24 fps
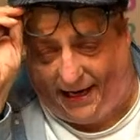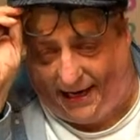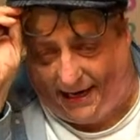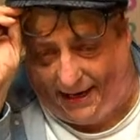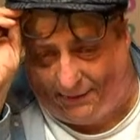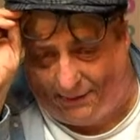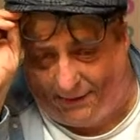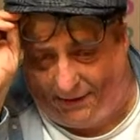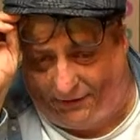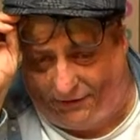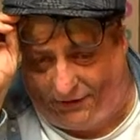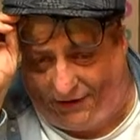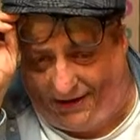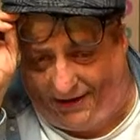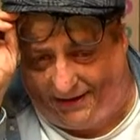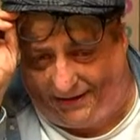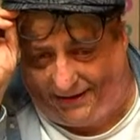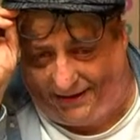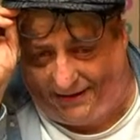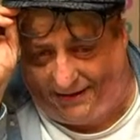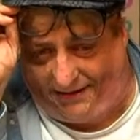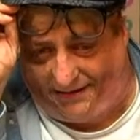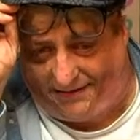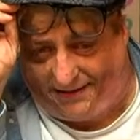Howard
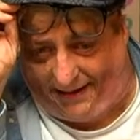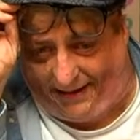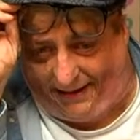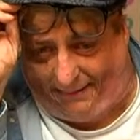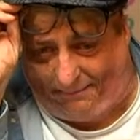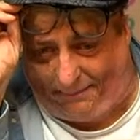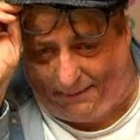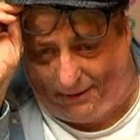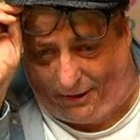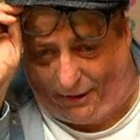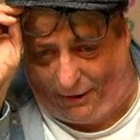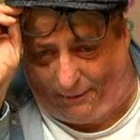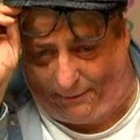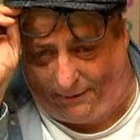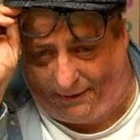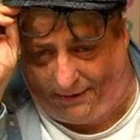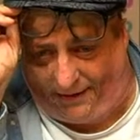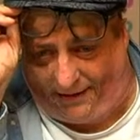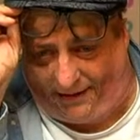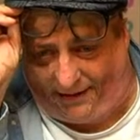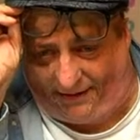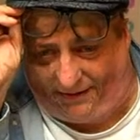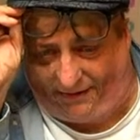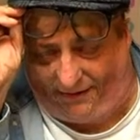Chaykin and Tom
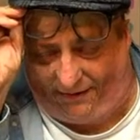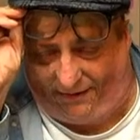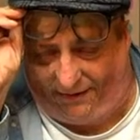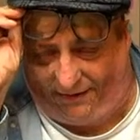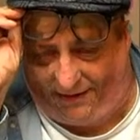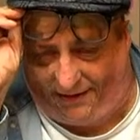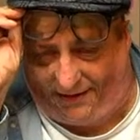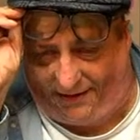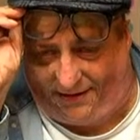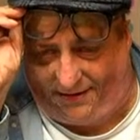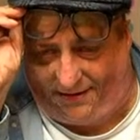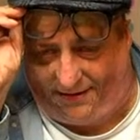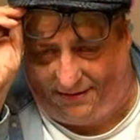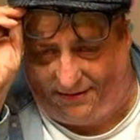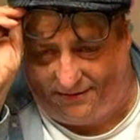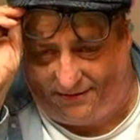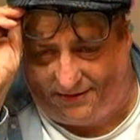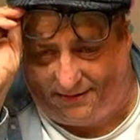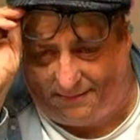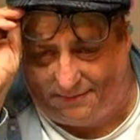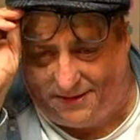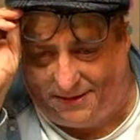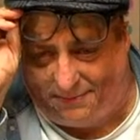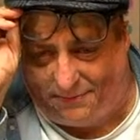Palmer on the
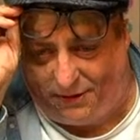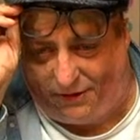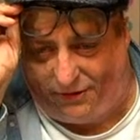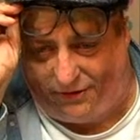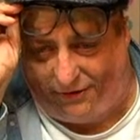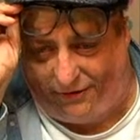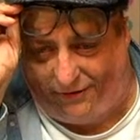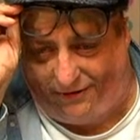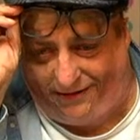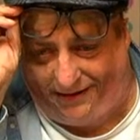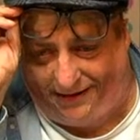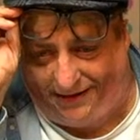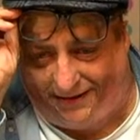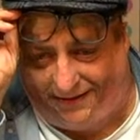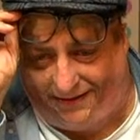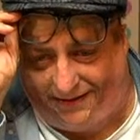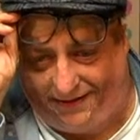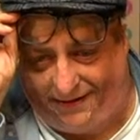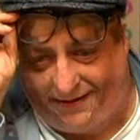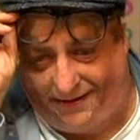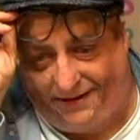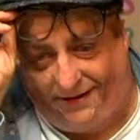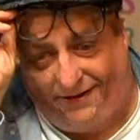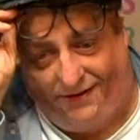September 30th,
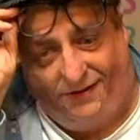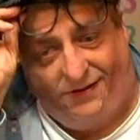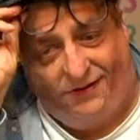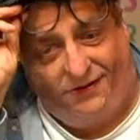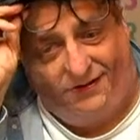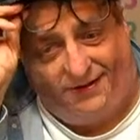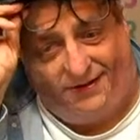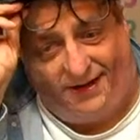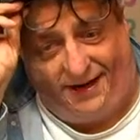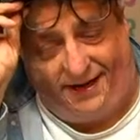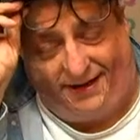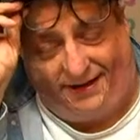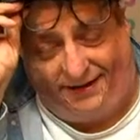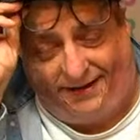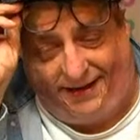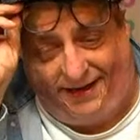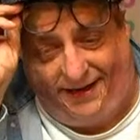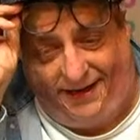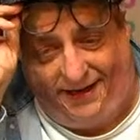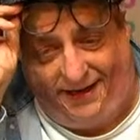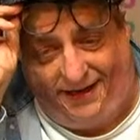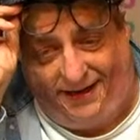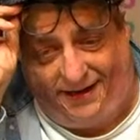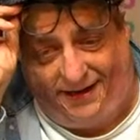Stan
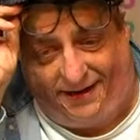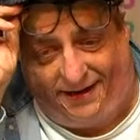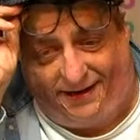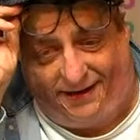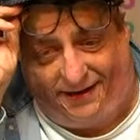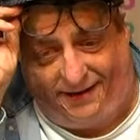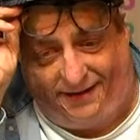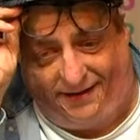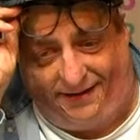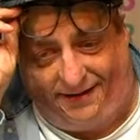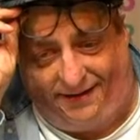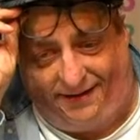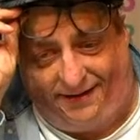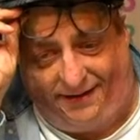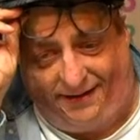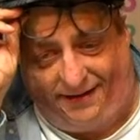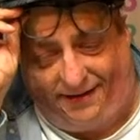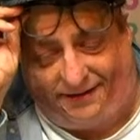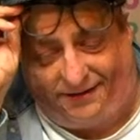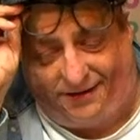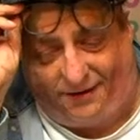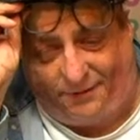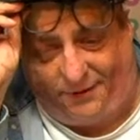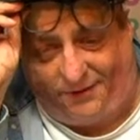Lee
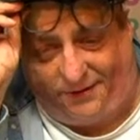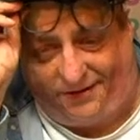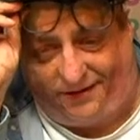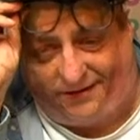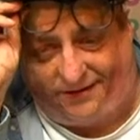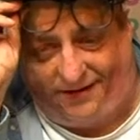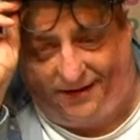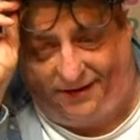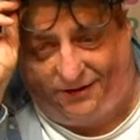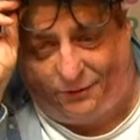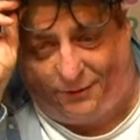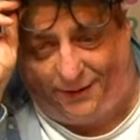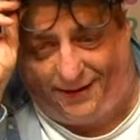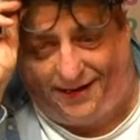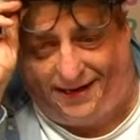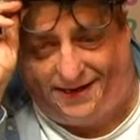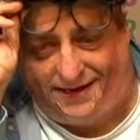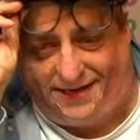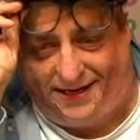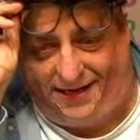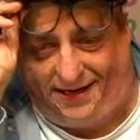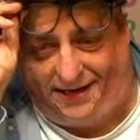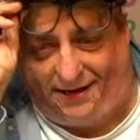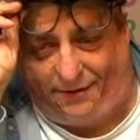on October 16th,
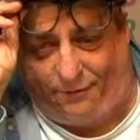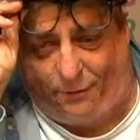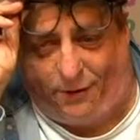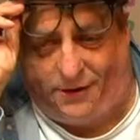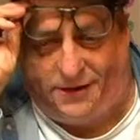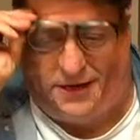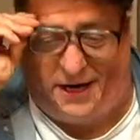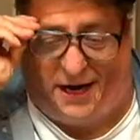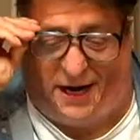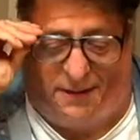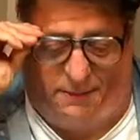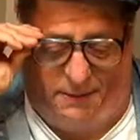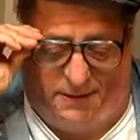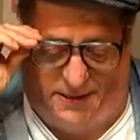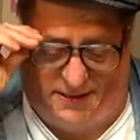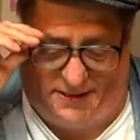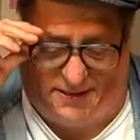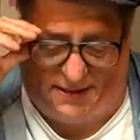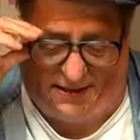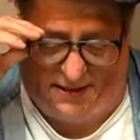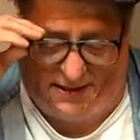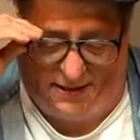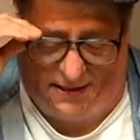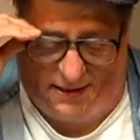2018, and Roy
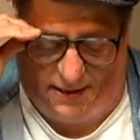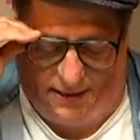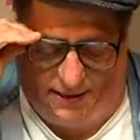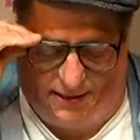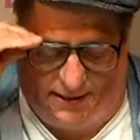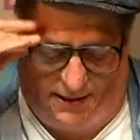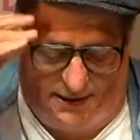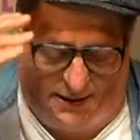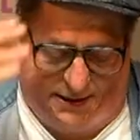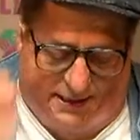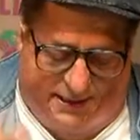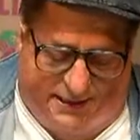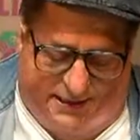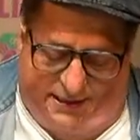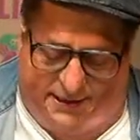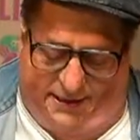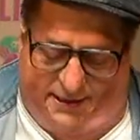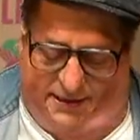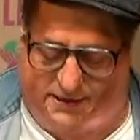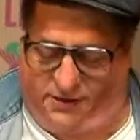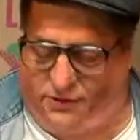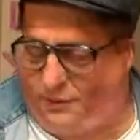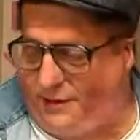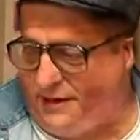Thomas
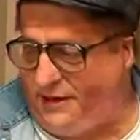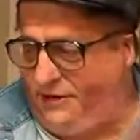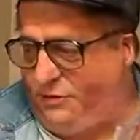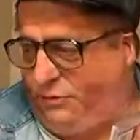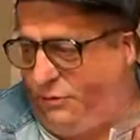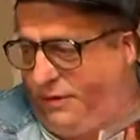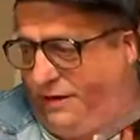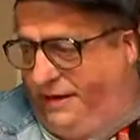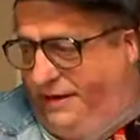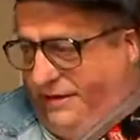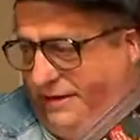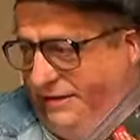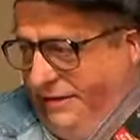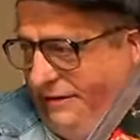in 2020.